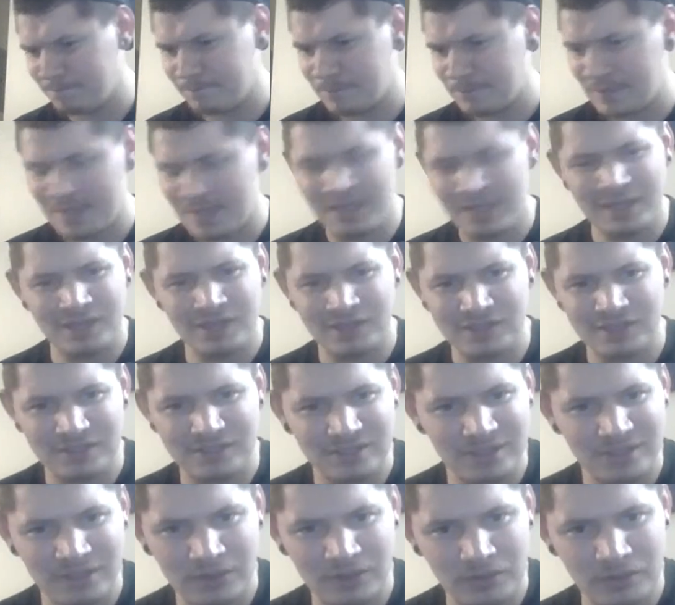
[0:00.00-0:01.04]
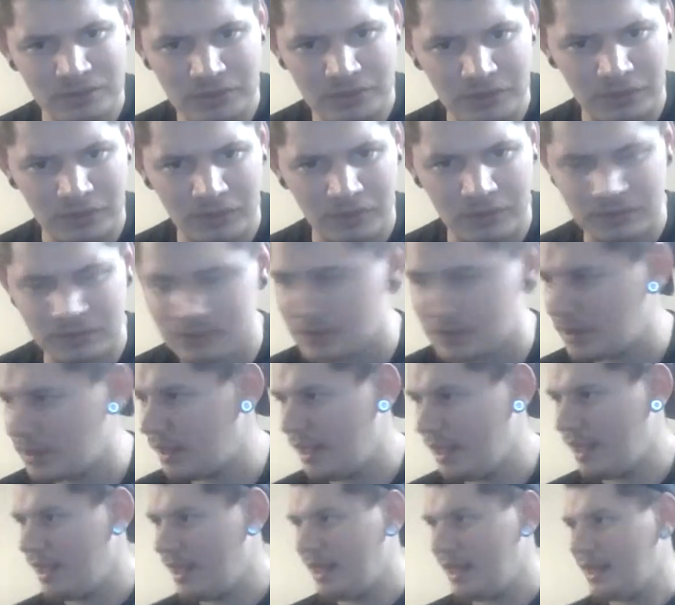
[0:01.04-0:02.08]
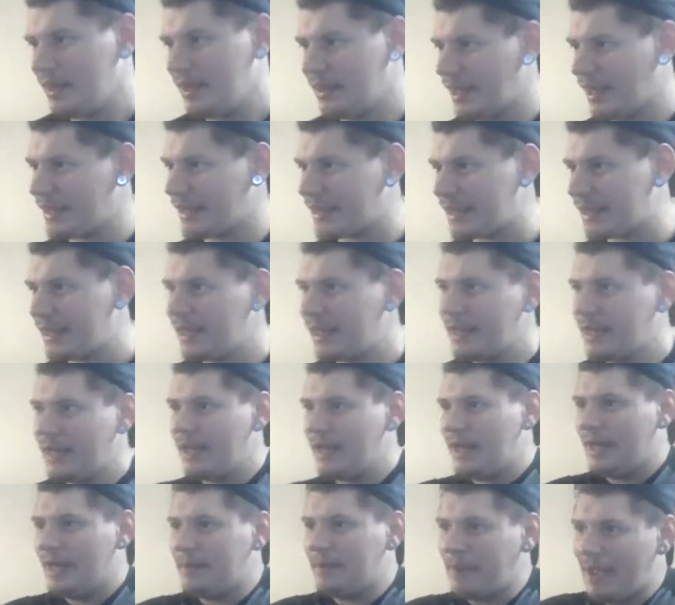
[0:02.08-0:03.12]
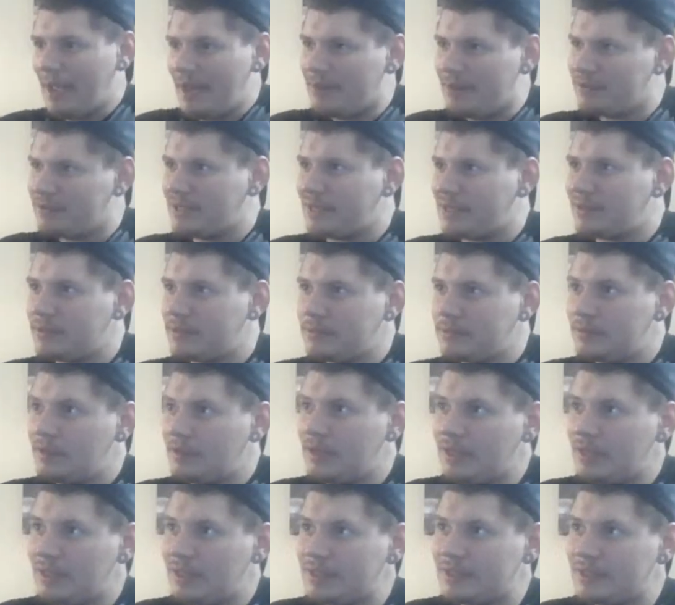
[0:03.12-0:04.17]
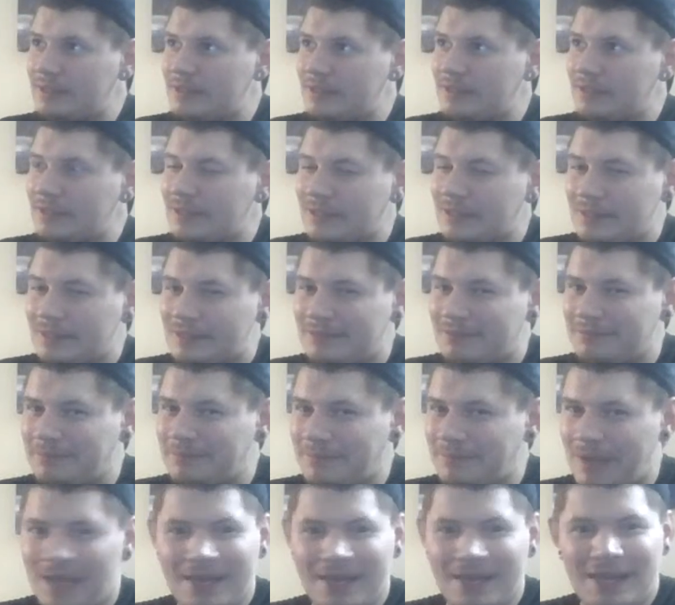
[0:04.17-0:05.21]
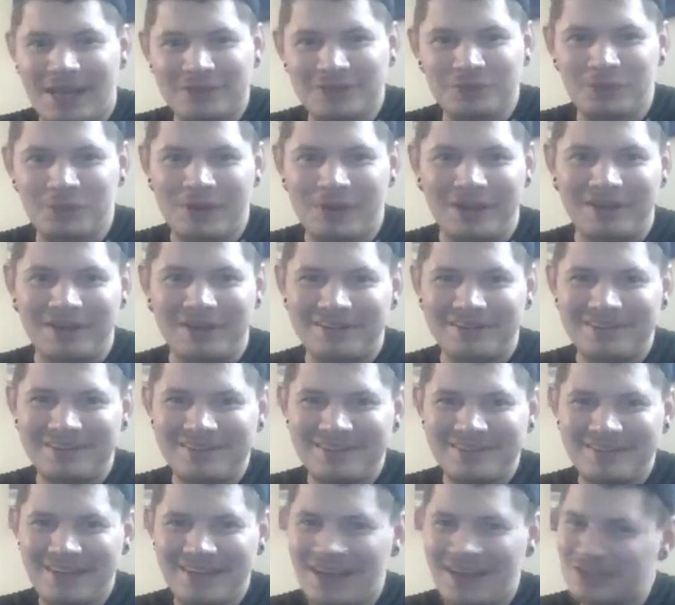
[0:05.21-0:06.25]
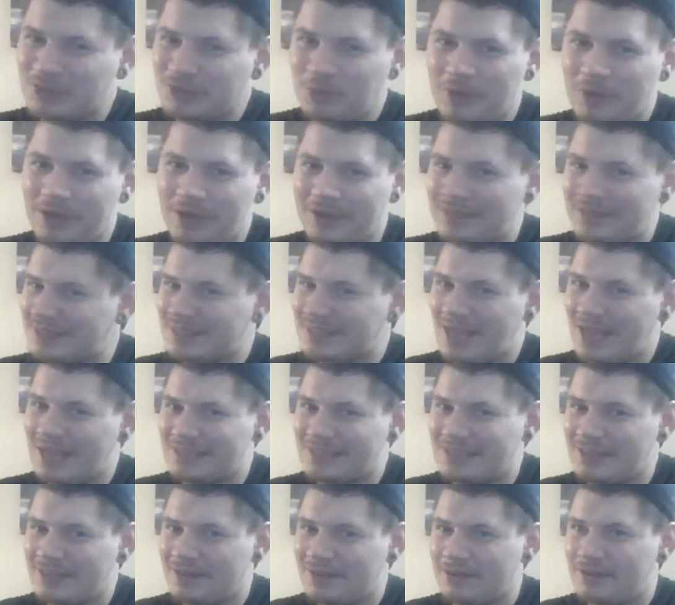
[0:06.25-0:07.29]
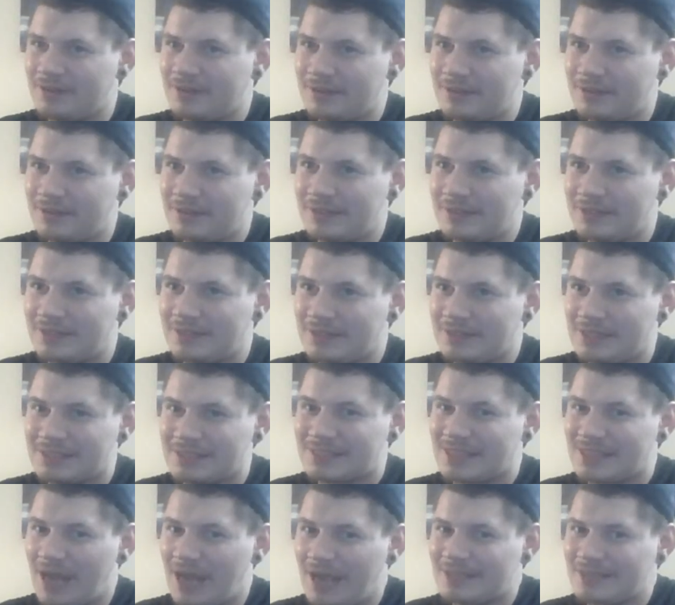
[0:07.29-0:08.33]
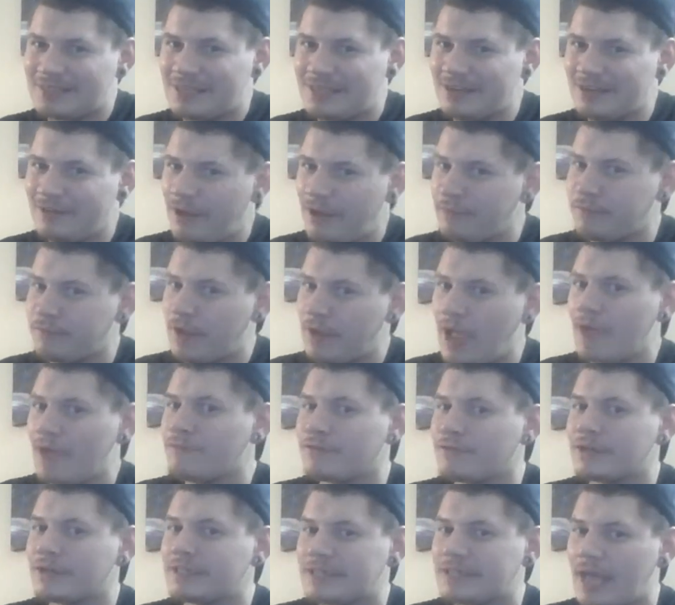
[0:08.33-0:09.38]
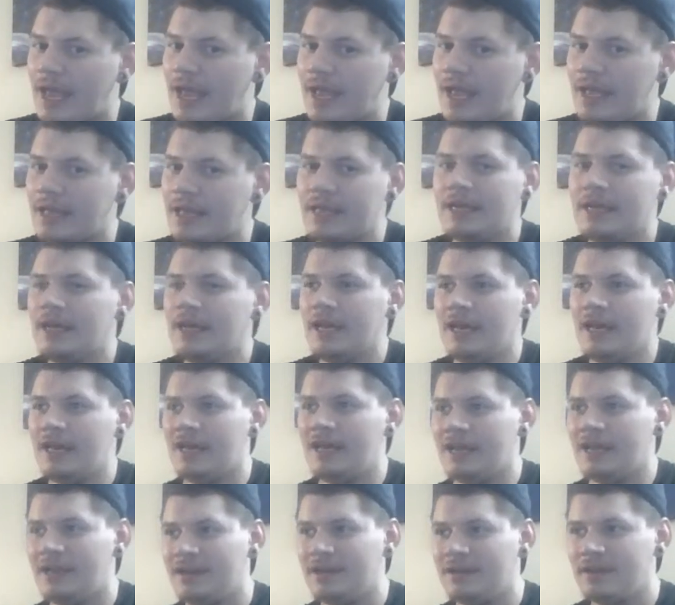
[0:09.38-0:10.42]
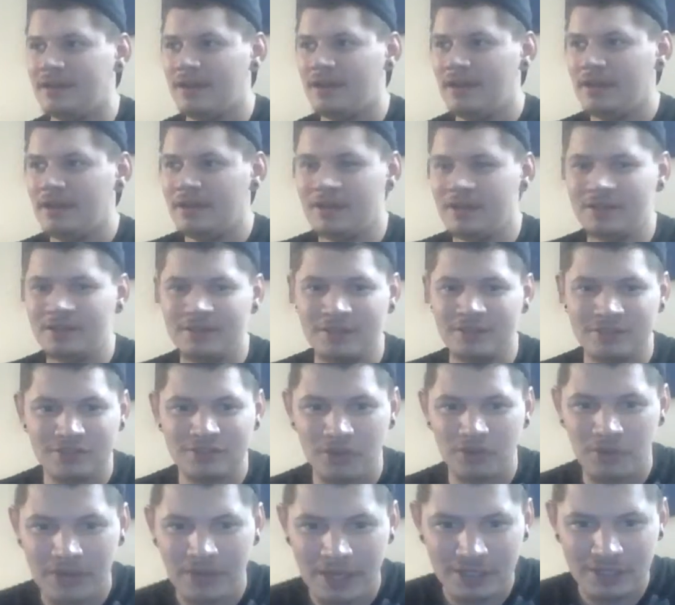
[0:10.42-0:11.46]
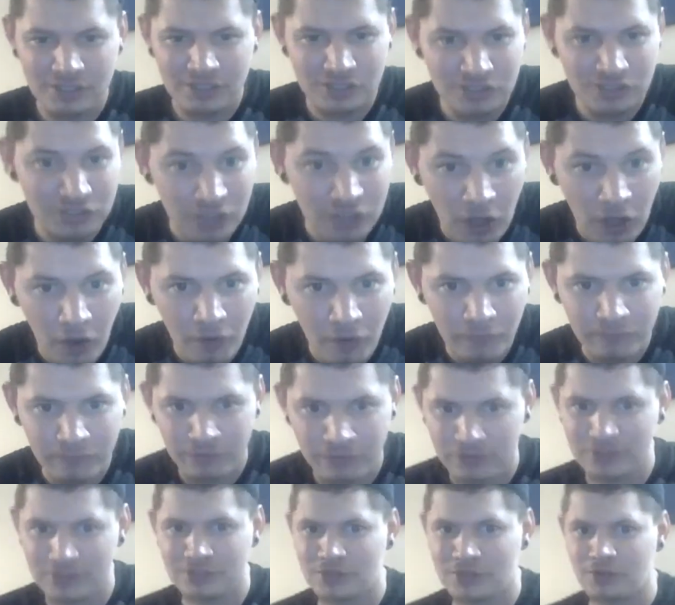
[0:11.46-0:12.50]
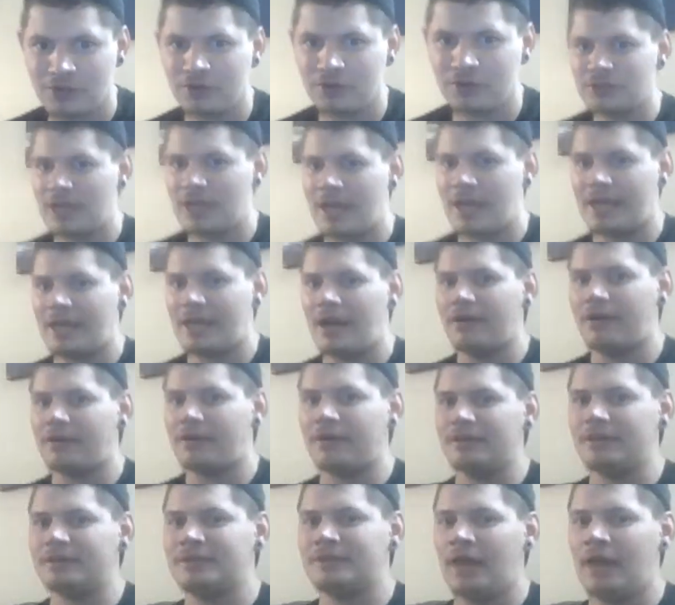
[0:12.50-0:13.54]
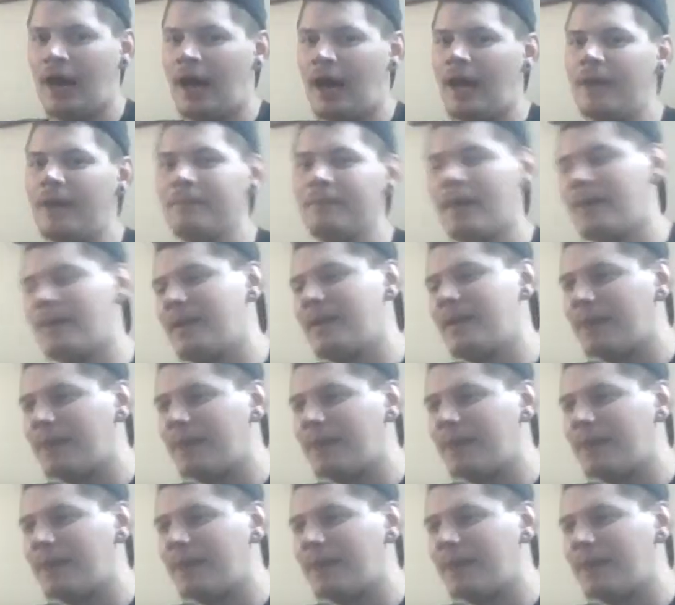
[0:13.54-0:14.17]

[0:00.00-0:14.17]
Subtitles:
he could have seen those girls. Like in my head, I was like, man, that's weird. That's weird. This guy's here. This guy's here every day, and this location's known for these girls to hang out all the time. I mean,